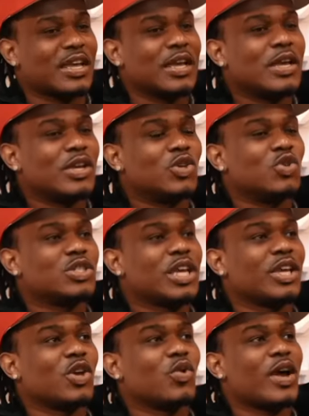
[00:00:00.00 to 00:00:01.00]
like, you was
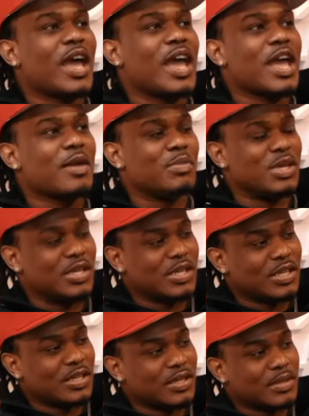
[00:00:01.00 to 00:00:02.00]
like, yo, add like, me.
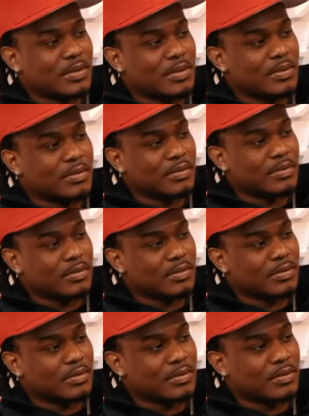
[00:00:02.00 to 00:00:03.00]
Nico just came home.
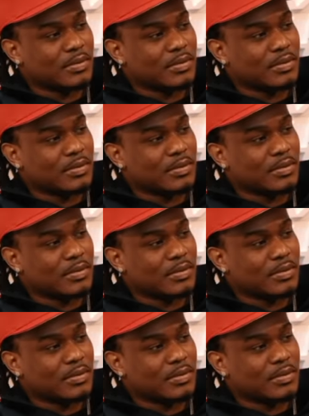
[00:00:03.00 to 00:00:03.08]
